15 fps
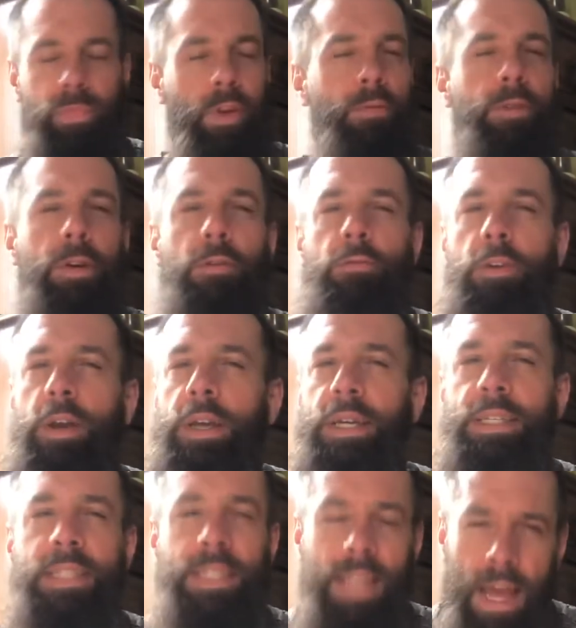Feel free to
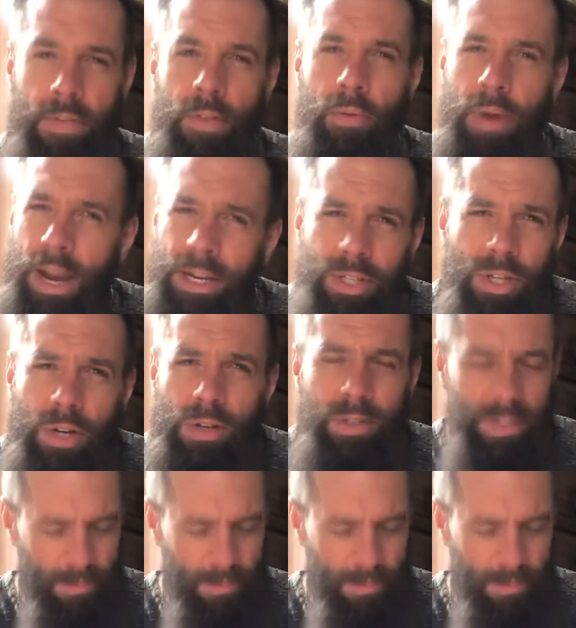extend the ratios.